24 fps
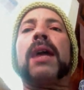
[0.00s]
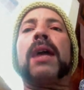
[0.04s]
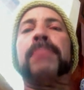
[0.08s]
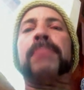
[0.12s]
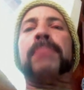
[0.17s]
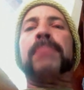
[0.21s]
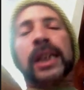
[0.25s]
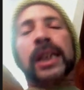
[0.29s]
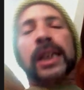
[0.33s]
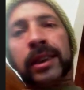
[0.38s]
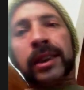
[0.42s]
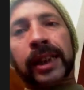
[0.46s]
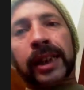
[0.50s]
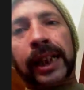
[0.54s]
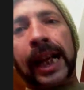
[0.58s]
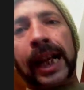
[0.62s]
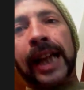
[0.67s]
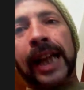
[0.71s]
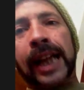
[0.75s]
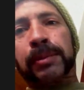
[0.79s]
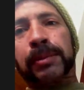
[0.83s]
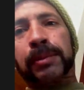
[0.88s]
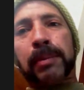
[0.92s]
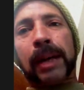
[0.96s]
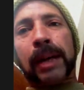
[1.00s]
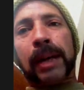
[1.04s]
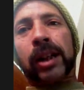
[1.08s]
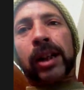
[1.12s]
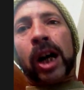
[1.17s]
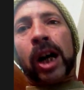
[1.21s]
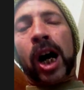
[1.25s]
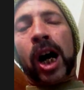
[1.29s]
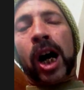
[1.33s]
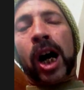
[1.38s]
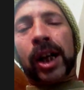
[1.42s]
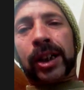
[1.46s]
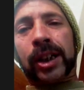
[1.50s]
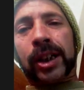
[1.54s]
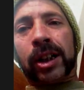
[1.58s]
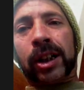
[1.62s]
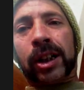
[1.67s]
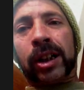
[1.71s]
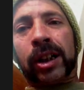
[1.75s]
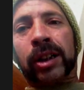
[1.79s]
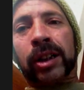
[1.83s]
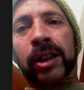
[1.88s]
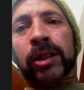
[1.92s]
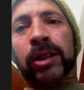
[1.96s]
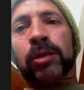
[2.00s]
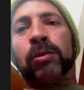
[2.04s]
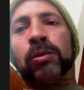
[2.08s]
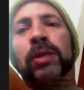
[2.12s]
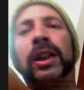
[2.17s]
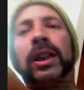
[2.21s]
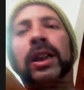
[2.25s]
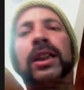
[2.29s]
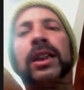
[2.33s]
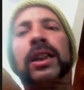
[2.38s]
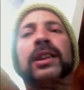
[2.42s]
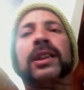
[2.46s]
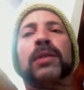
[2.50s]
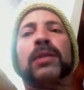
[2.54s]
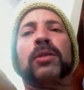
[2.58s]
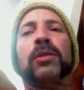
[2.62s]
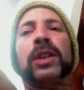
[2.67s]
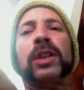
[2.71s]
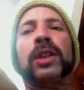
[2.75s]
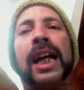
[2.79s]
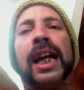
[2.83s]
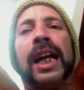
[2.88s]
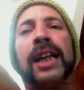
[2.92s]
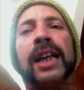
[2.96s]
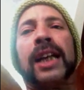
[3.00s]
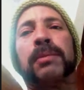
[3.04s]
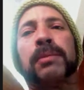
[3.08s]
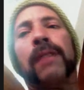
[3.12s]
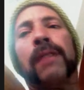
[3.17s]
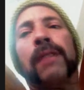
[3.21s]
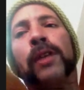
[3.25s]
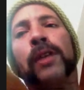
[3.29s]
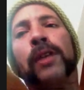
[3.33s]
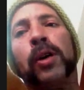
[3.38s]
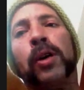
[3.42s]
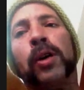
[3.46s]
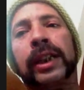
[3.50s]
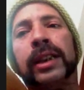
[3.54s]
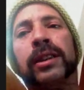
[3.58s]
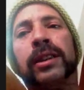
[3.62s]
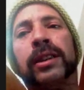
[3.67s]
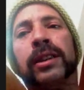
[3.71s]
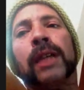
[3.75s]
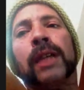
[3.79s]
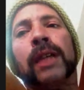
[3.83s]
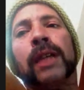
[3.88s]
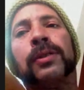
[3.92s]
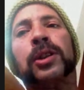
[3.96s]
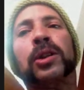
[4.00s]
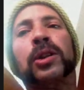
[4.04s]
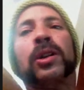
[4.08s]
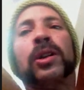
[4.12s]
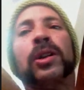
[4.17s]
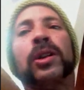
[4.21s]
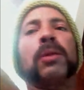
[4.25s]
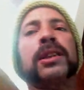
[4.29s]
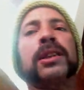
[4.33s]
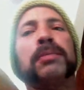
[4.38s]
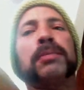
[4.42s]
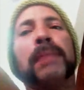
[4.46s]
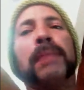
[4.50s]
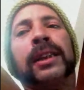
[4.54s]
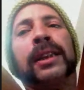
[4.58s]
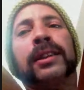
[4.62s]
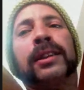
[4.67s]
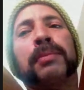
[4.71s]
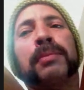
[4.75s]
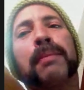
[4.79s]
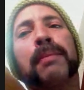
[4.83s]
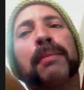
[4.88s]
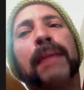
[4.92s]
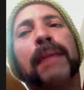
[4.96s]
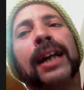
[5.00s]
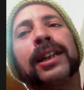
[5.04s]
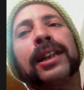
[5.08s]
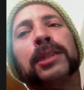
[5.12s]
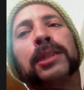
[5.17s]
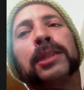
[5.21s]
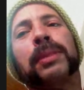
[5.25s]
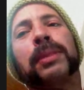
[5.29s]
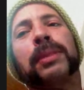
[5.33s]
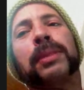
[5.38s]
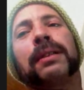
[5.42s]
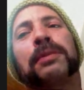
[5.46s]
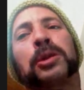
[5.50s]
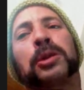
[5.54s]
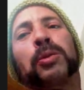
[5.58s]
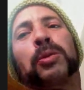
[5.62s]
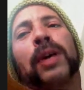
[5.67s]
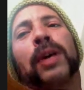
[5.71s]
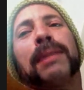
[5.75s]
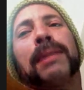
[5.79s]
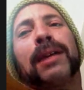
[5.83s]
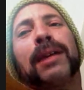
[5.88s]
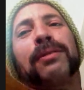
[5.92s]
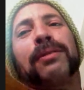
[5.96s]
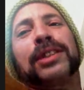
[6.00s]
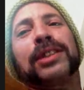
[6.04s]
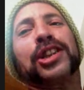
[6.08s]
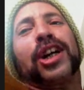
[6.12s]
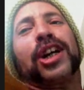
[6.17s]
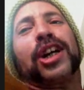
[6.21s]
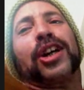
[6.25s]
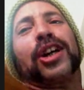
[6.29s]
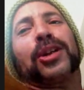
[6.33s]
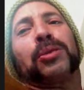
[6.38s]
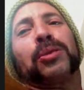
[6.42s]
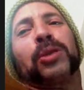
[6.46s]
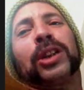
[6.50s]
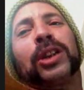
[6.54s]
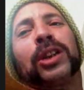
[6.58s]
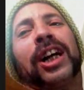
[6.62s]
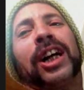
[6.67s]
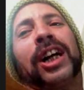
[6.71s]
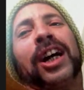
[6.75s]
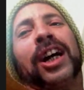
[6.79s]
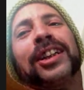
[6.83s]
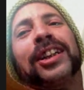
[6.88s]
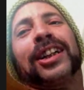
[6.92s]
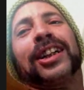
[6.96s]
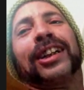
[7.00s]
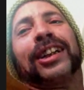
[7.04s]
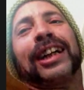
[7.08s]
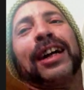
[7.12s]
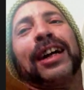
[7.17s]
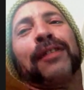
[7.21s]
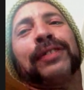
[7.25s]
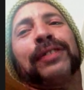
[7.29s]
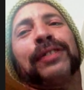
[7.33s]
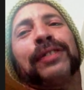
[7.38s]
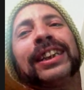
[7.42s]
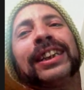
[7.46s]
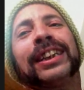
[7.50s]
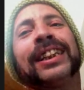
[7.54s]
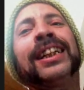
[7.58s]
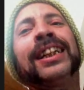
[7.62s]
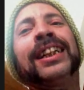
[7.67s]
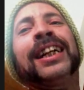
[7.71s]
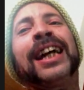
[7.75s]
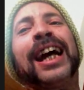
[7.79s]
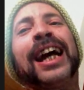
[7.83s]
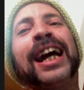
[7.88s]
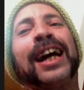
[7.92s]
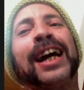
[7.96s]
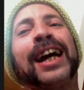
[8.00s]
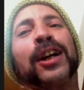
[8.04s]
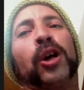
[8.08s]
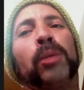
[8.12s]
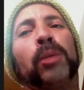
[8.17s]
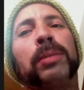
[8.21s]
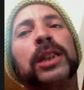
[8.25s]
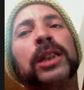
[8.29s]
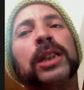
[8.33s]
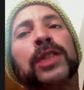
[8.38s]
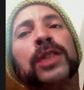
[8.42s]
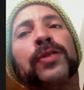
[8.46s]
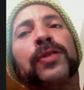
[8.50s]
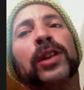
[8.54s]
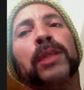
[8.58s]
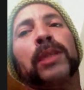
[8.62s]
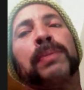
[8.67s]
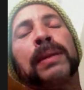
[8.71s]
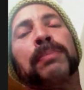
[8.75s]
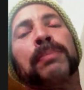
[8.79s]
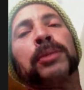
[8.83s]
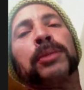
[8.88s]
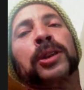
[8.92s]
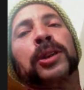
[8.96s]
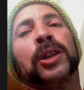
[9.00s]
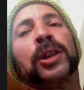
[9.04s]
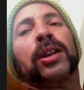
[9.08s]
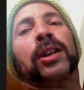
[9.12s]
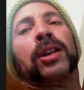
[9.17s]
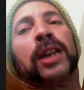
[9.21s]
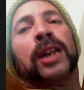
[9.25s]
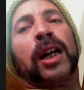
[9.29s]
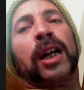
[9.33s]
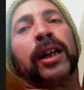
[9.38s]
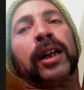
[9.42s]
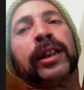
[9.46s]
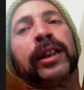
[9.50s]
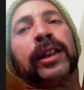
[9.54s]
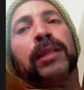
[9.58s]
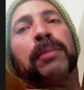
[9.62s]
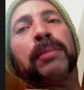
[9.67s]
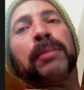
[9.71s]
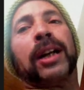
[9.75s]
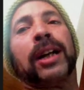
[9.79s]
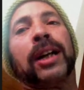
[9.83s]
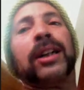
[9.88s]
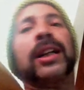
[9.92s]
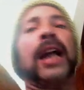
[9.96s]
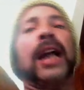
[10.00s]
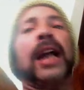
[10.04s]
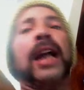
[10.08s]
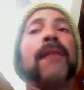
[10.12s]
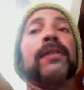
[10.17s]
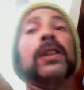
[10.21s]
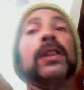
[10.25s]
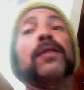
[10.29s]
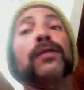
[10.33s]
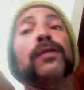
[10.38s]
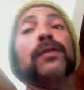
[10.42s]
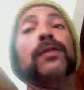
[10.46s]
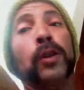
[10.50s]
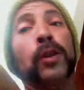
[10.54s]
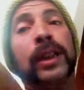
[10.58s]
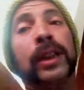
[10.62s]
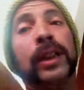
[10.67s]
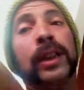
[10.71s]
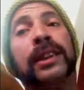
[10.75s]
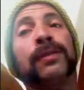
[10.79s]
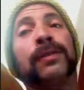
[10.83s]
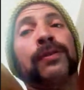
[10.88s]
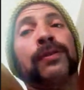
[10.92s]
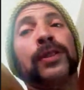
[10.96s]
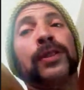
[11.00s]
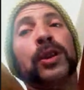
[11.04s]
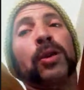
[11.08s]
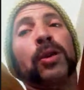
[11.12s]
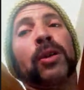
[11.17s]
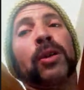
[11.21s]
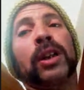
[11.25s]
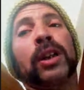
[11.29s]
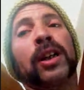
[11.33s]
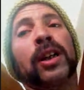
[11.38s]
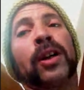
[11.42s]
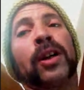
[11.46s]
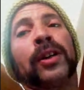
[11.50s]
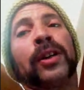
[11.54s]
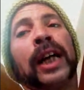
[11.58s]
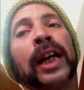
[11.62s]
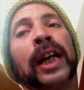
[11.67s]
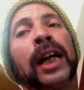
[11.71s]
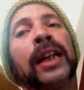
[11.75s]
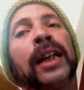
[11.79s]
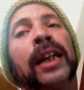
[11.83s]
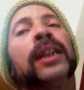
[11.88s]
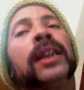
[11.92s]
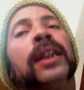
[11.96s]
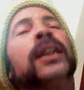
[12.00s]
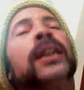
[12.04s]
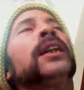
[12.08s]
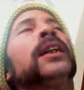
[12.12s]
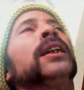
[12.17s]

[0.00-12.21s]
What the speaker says: because they'd ask me about a hot dog, whereas they wouldn't ask about voting and stuff. So there was a method to my madness, but it was right about when Jono wore the hot dog outfit, and a whole bunch of other people started talking about it and having a voice in Fedora and all that,